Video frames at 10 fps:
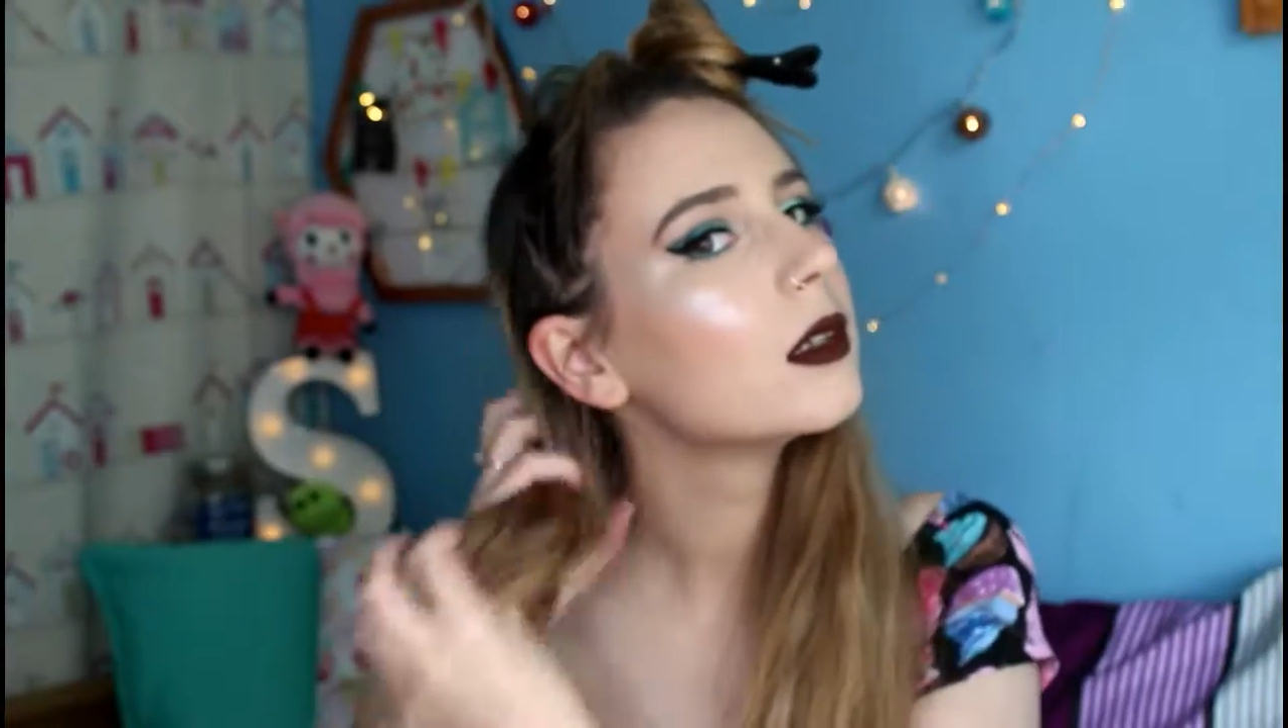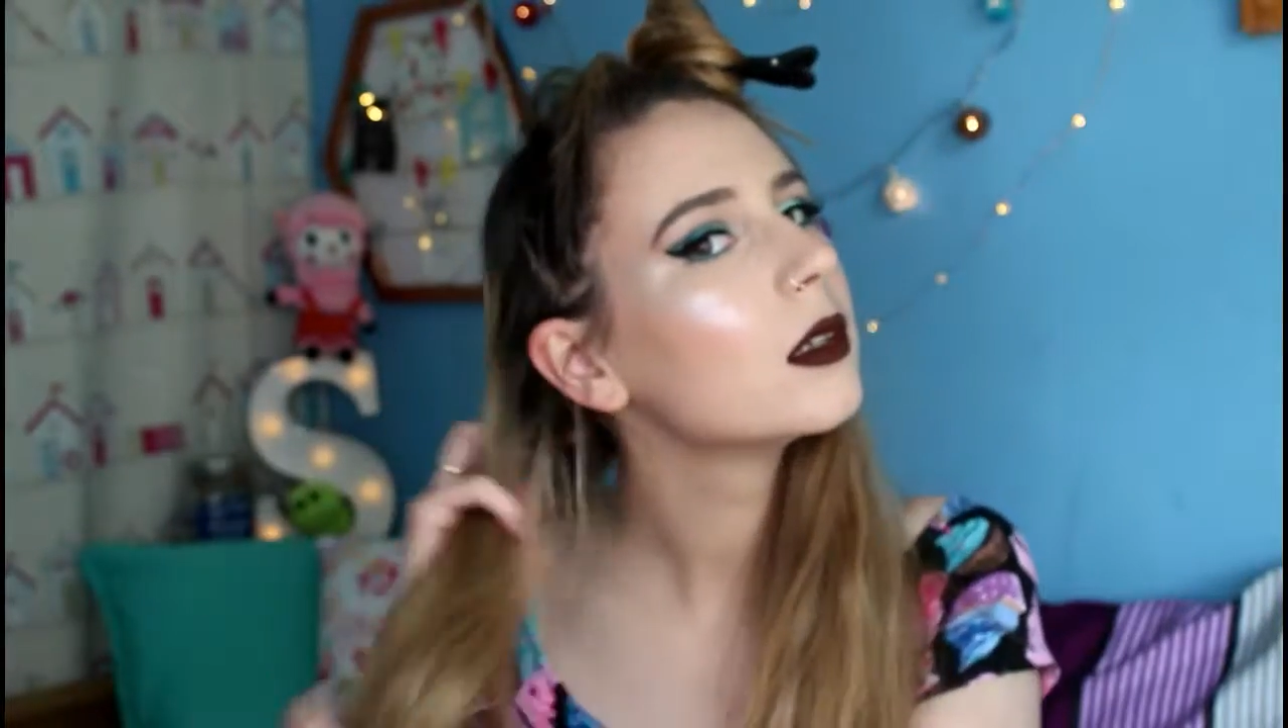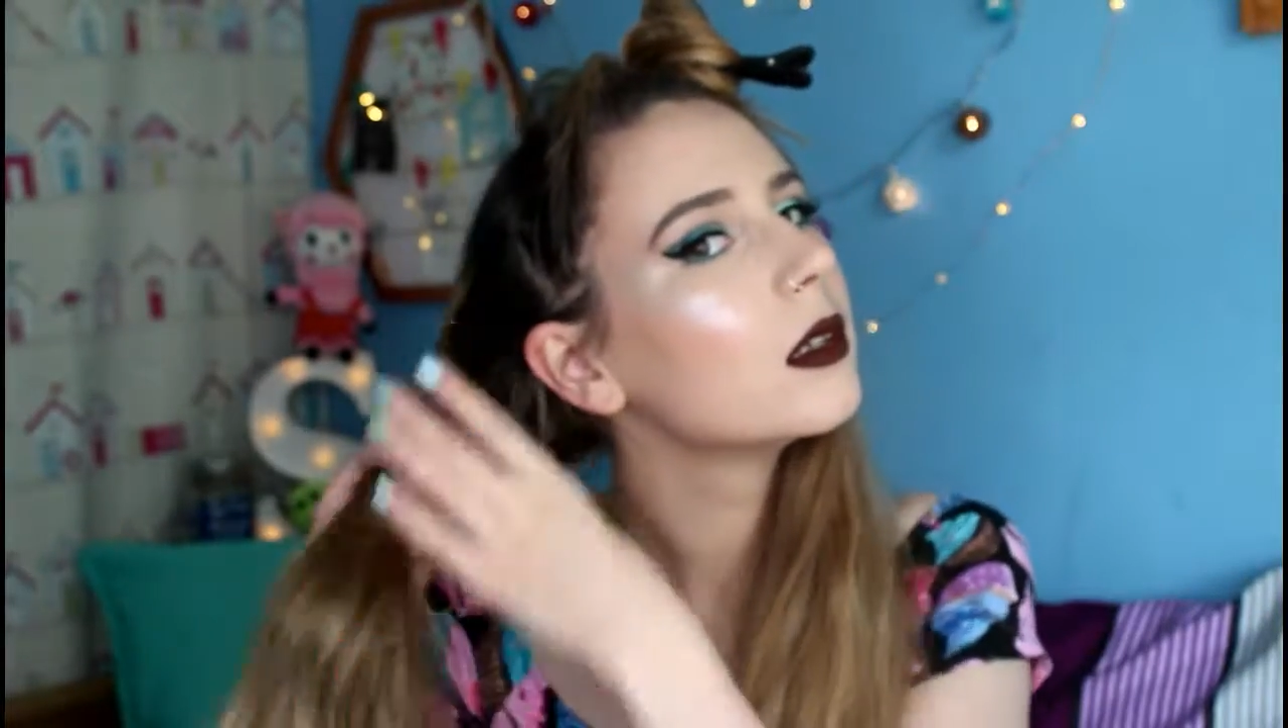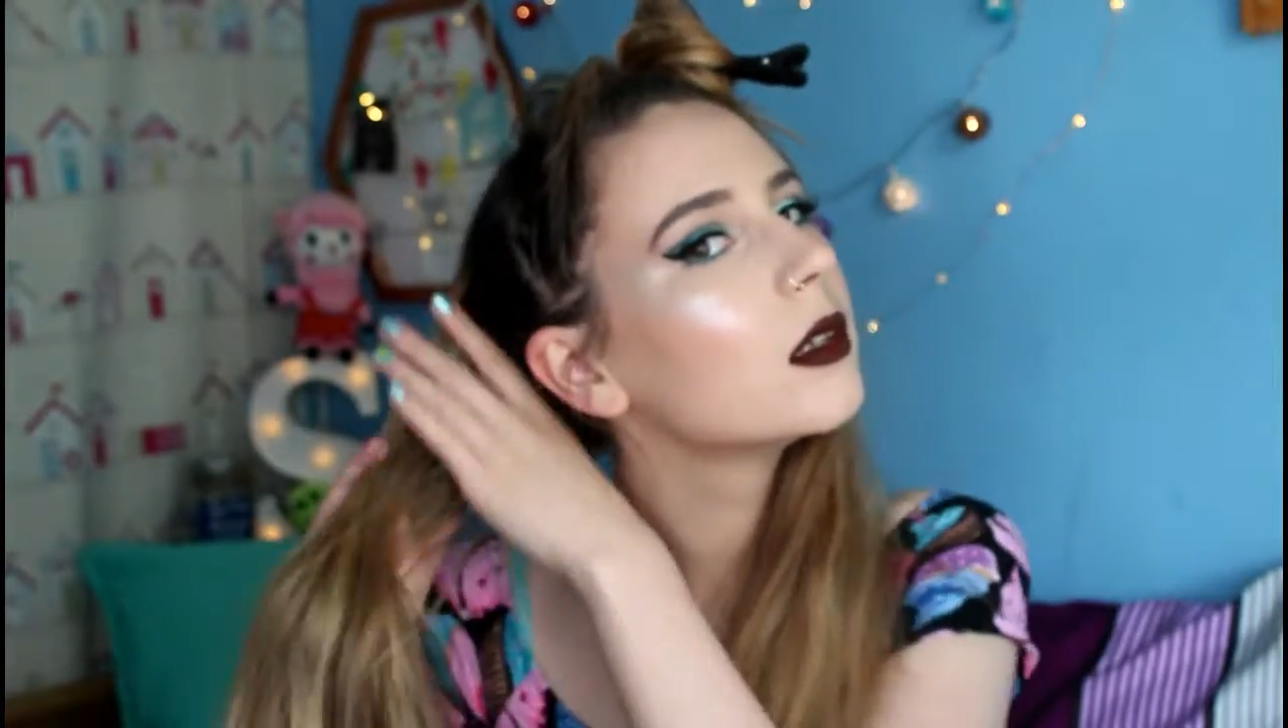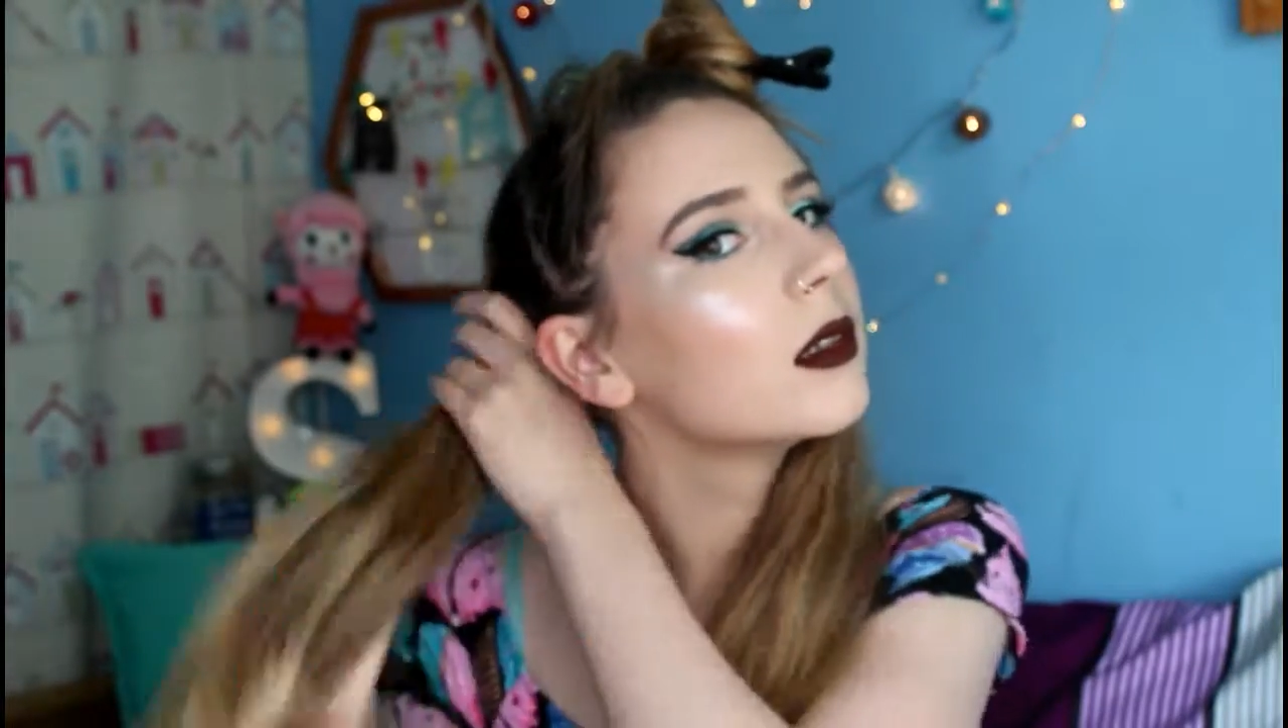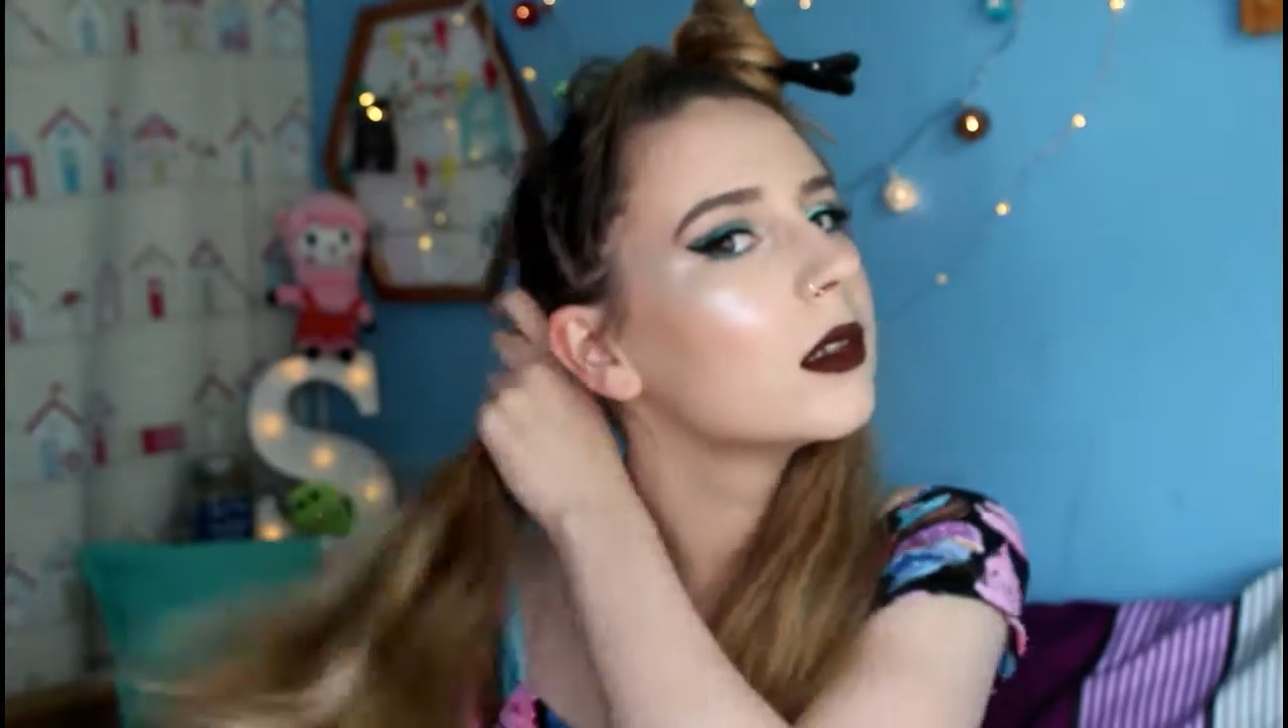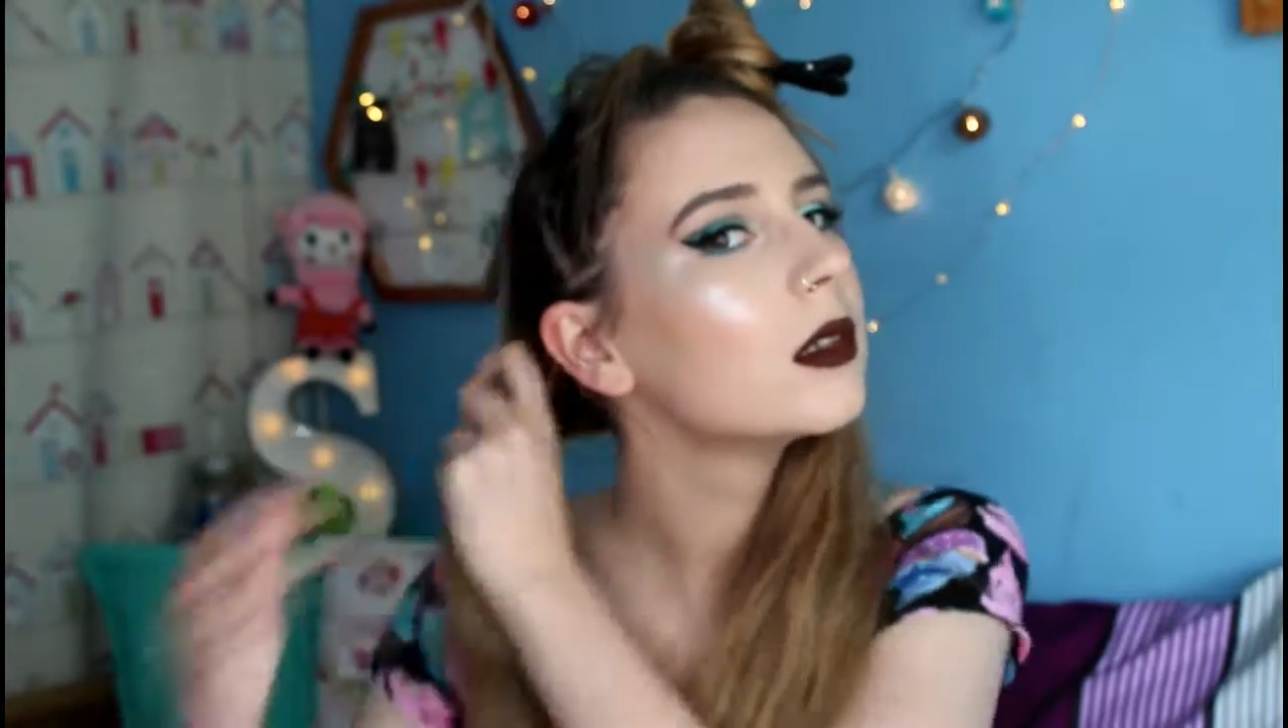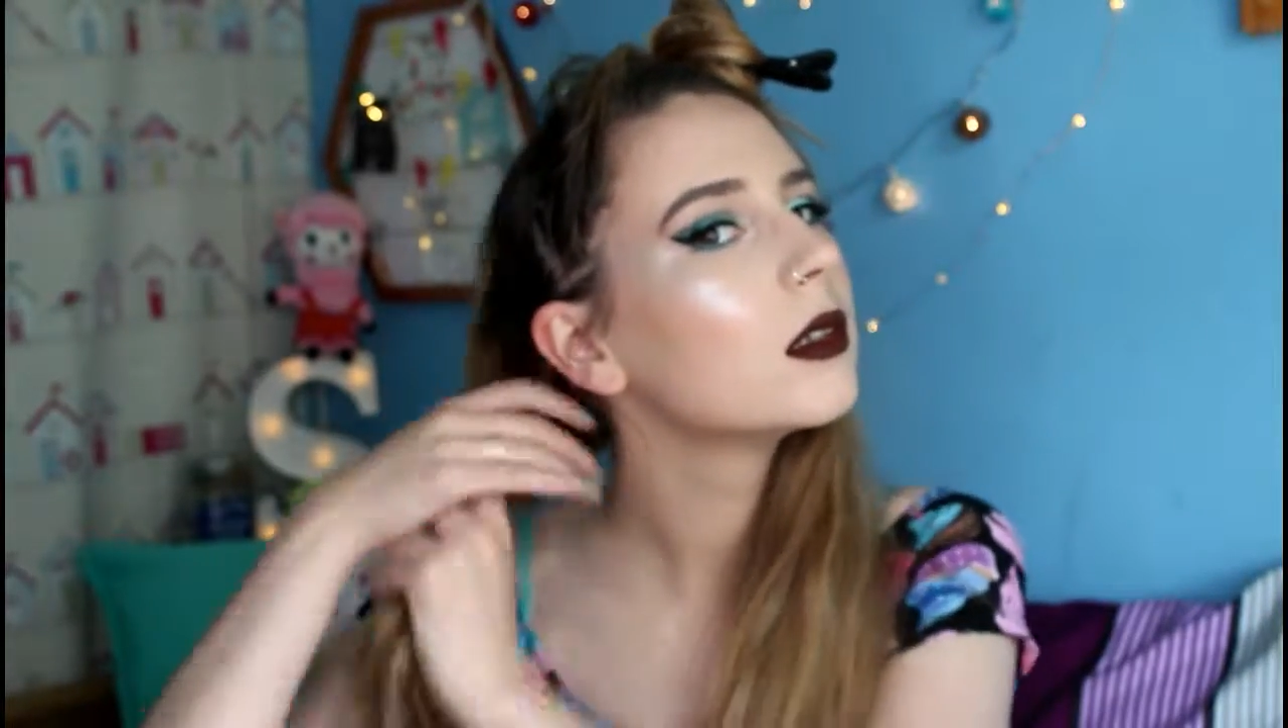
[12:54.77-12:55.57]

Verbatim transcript: to secure